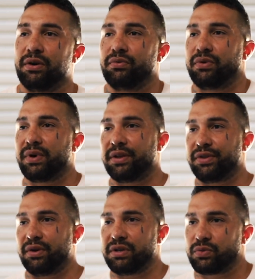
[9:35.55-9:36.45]
Don't go out
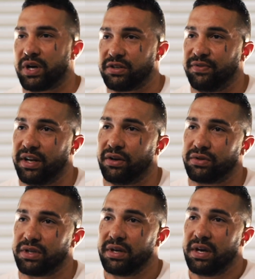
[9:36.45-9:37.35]
there and just watch
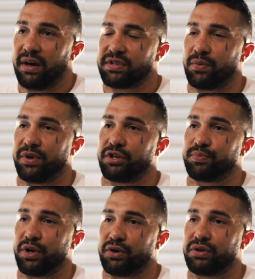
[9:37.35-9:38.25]
videos of someone else
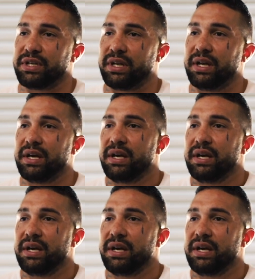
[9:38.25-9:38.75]
posing